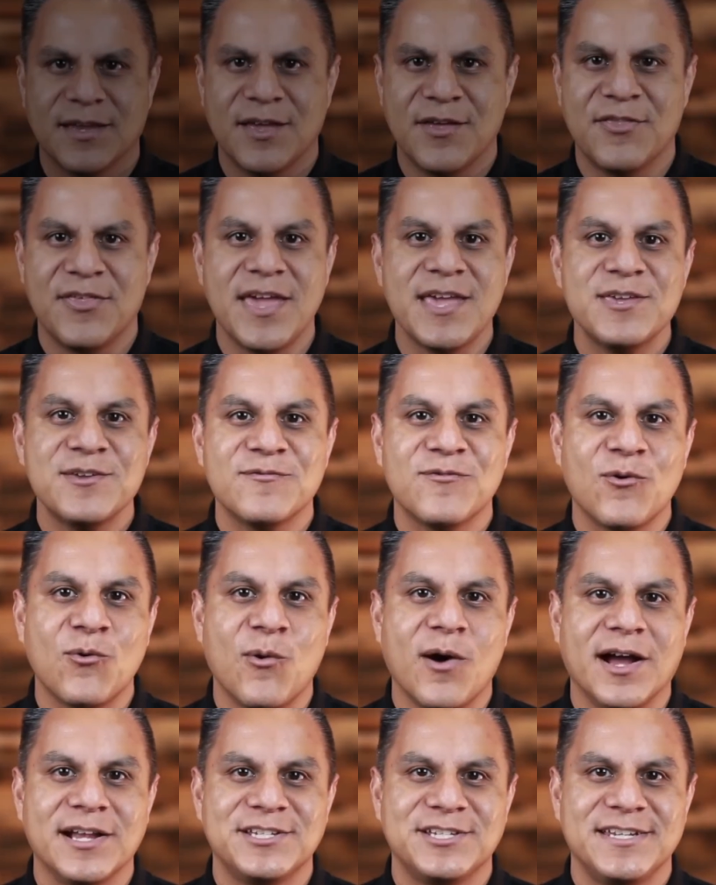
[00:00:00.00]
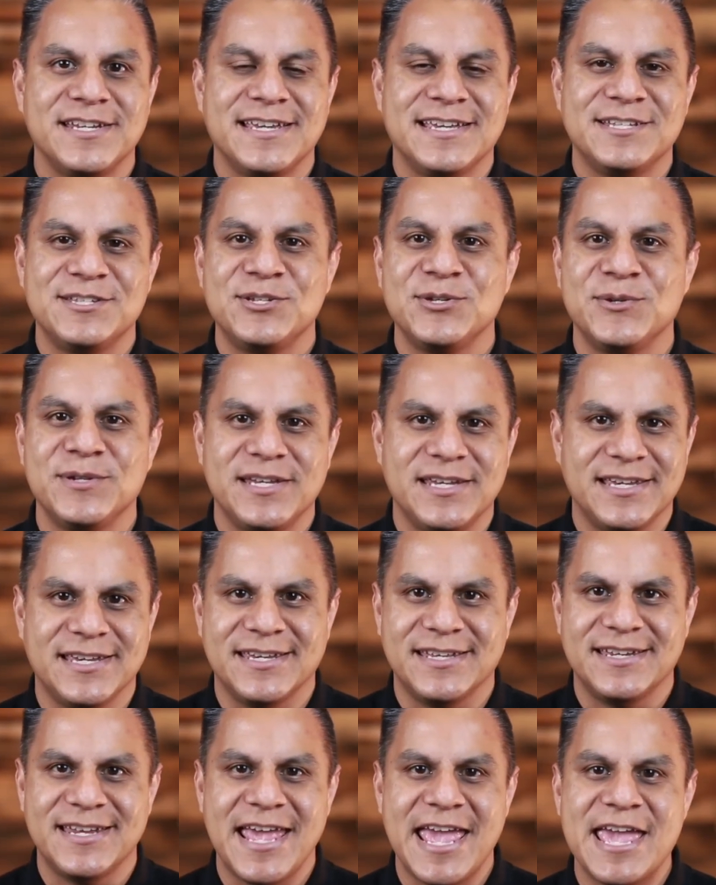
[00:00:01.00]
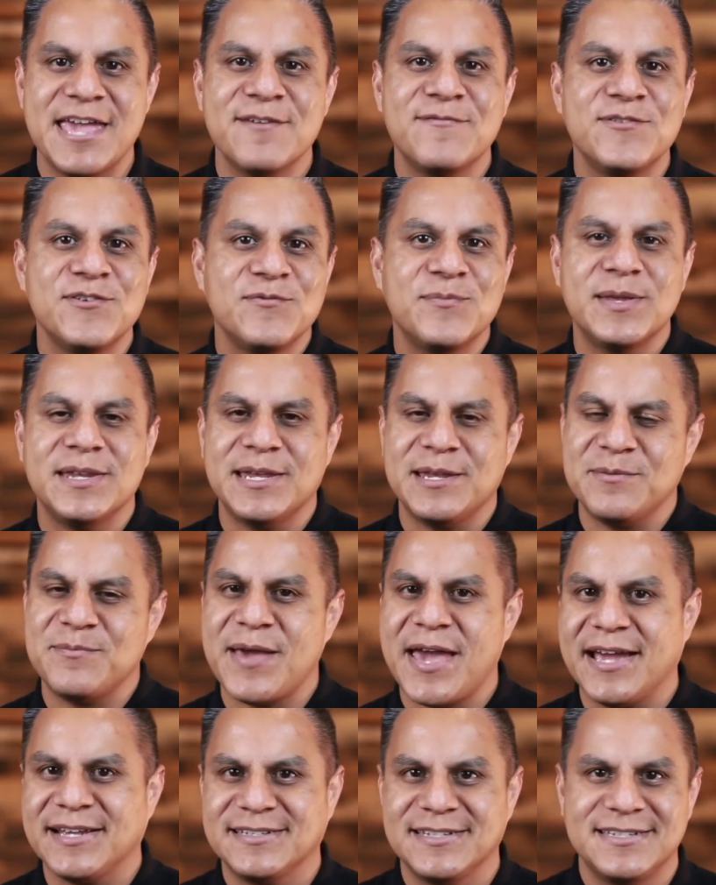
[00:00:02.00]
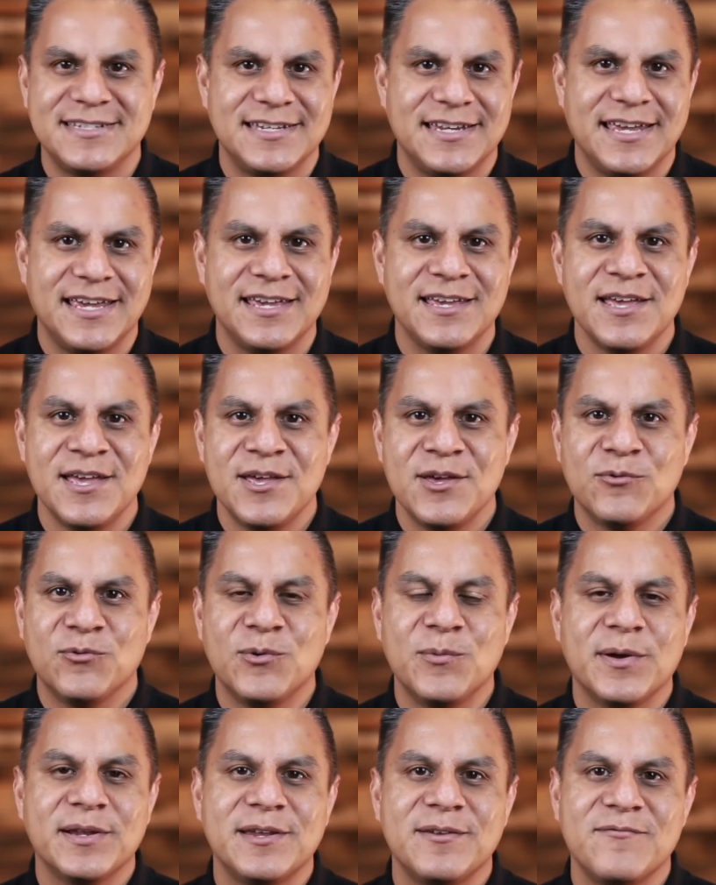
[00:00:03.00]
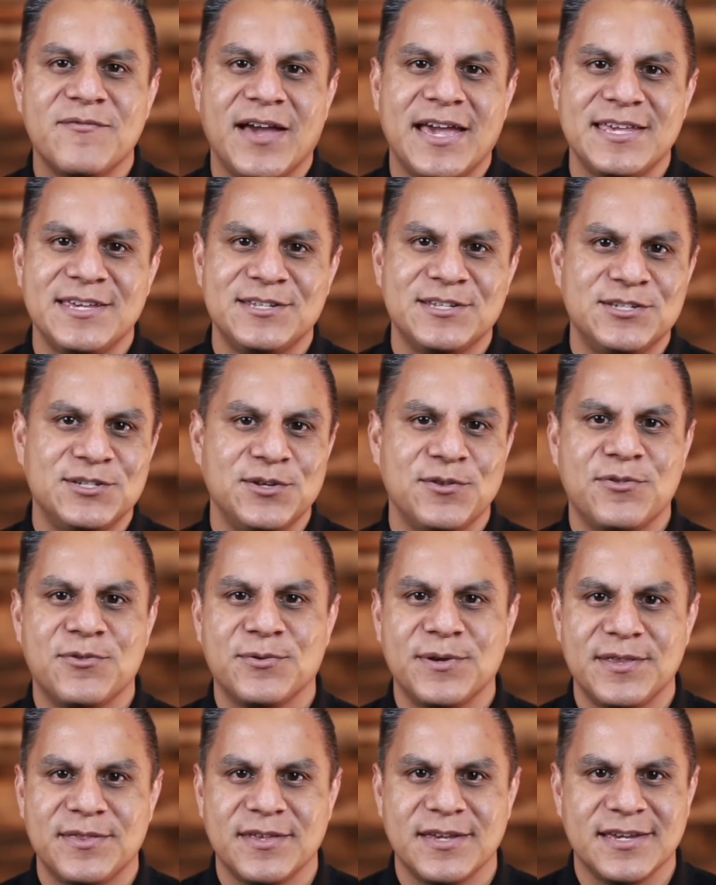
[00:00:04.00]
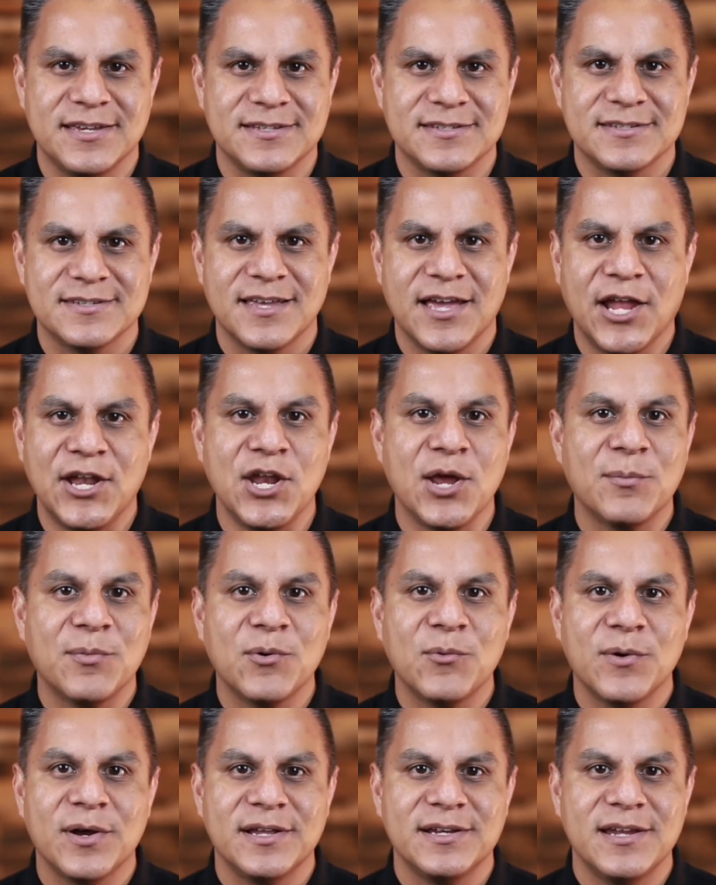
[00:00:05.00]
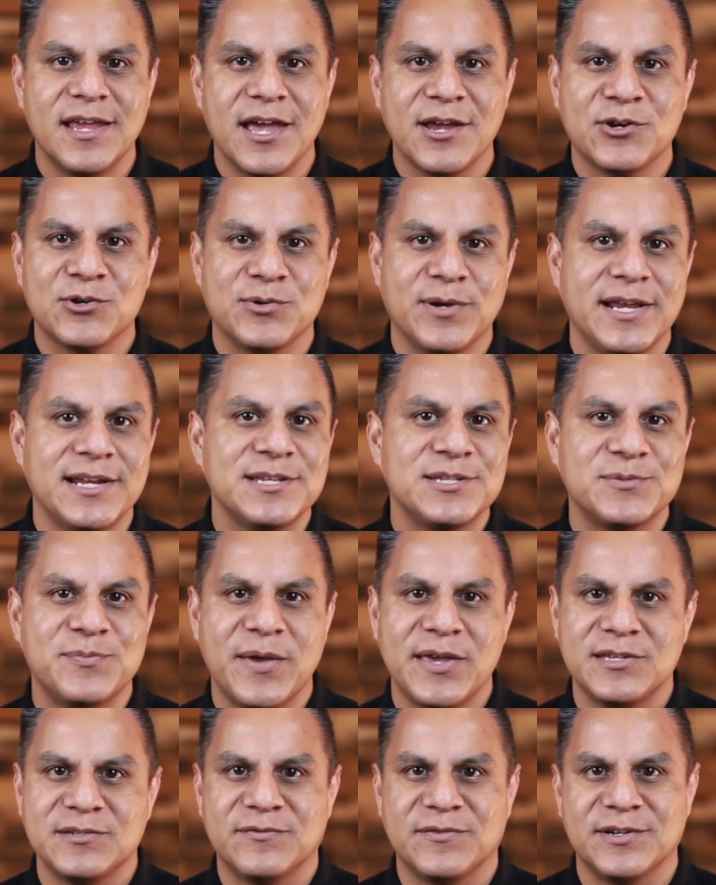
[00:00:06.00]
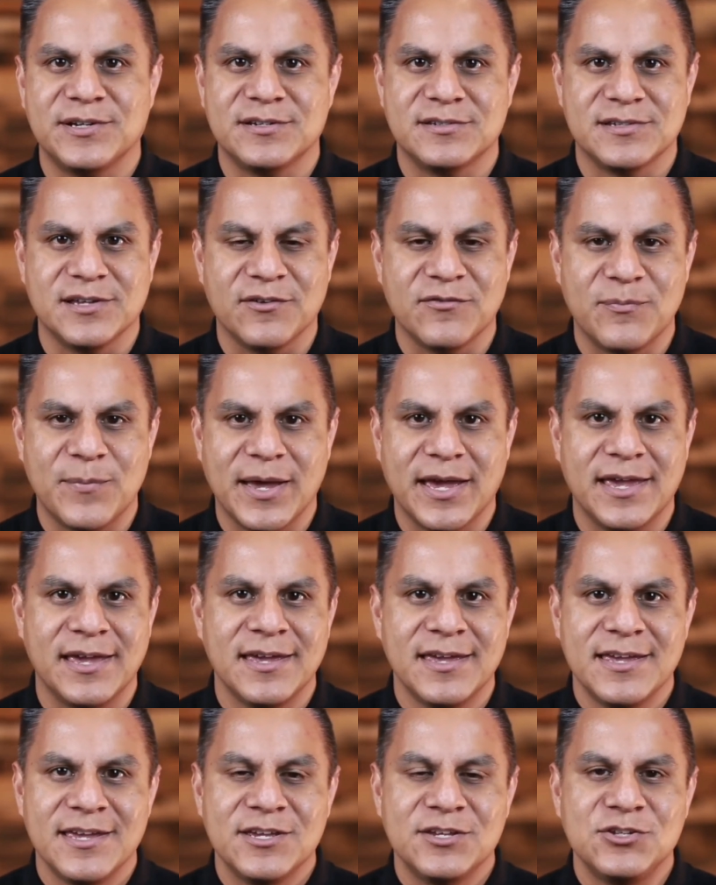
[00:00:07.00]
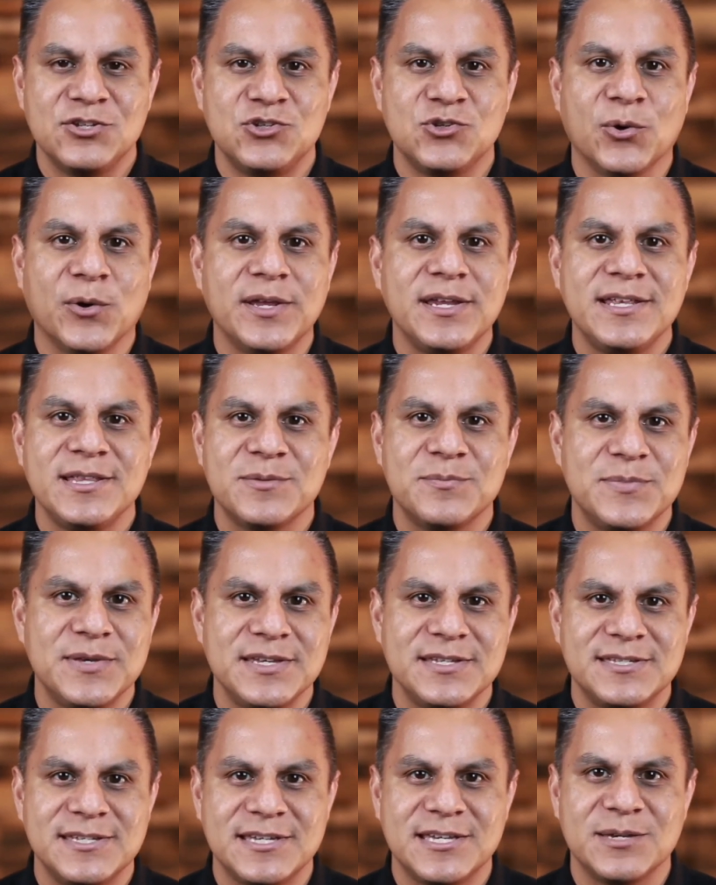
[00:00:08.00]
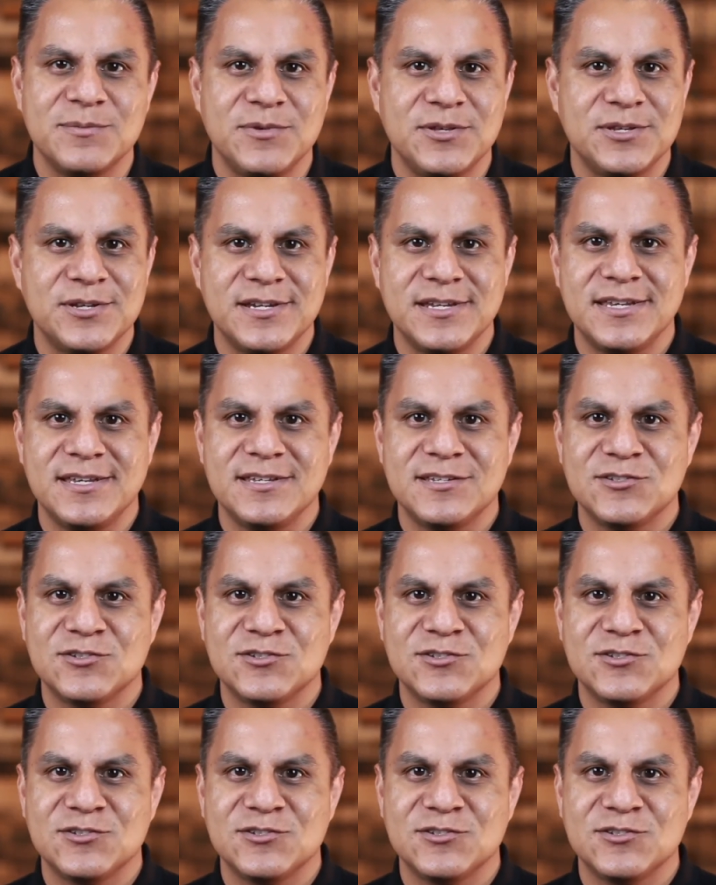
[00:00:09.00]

Thank you for watching and tuning in. If you've been impacted today, we want to invite you to do three things. Number one, create a space for yourself by joining the BC community,